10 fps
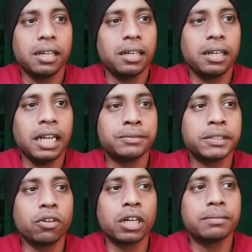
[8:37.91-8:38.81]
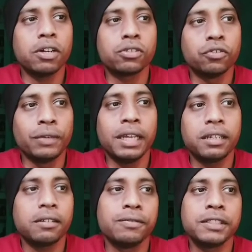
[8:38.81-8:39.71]
as we talk about
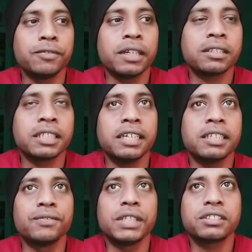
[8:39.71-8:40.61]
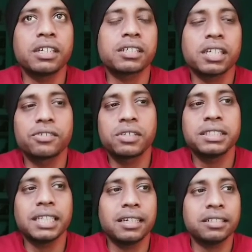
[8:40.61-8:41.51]
Uber, which were there in Western
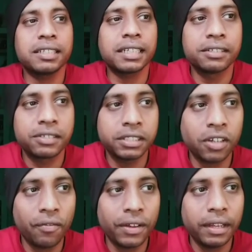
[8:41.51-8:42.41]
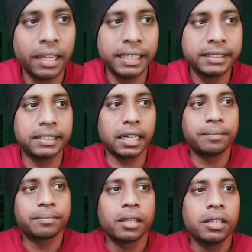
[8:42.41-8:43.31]
countries and other countries of
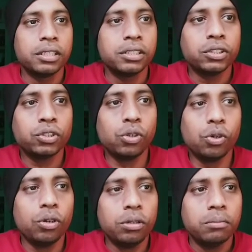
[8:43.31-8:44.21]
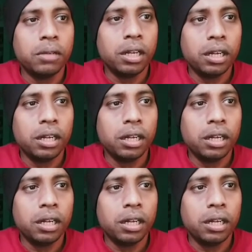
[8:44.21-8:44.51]
Asia. So